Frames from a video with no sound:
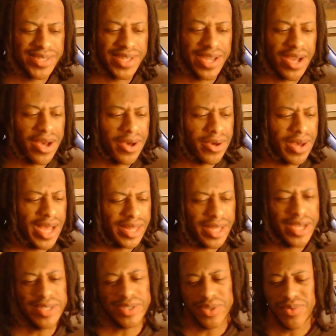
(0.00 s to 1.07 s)
like, oh, I
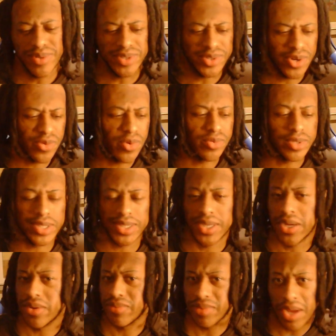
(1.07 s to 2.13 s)
thought so-and-so wrote this
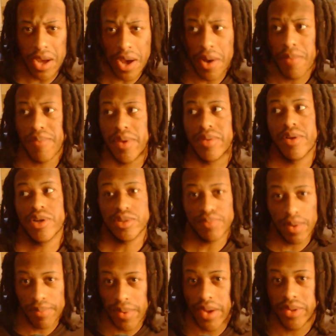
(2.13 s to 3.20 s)
song. No, there's
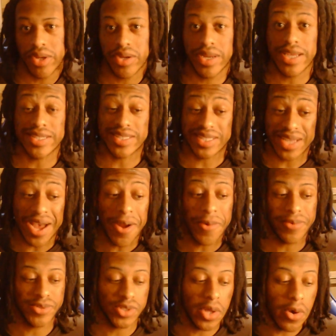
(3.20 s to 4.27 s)
people out there that
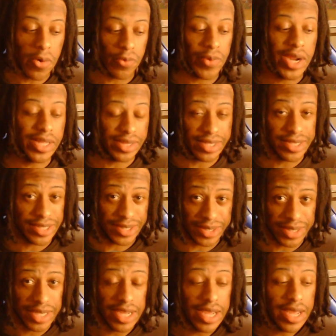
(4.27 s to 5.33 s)
song write
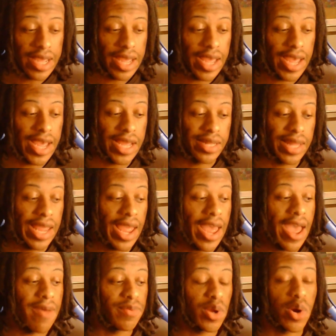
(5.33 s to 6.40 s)
this. And they
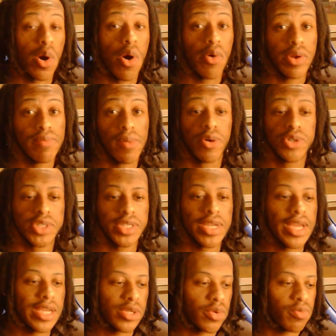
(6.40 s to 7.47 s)
have their own emotion.
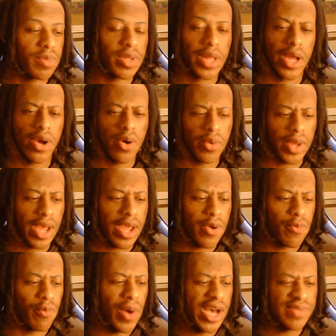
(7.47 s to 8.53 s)
And you'd be like, okay,
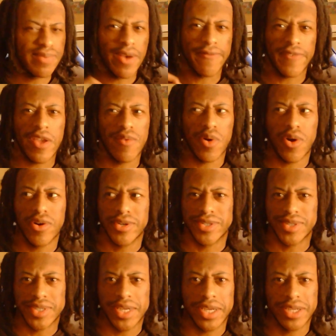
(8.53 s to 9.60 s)
why is my favorite artist
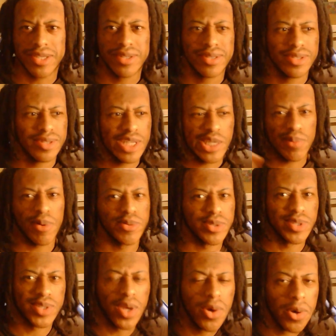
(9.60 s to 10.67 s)
singing this
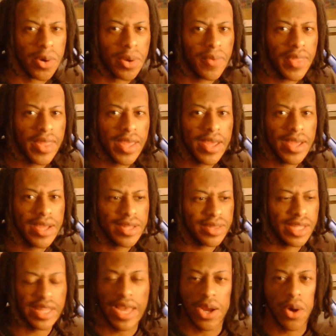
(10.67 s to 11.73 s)
person's song?
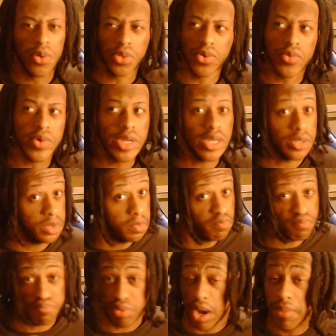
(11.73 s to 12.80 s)
Did they go through it?
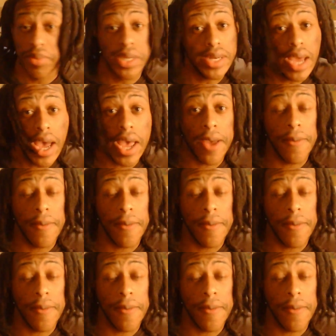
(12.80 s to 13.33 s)
Probably not.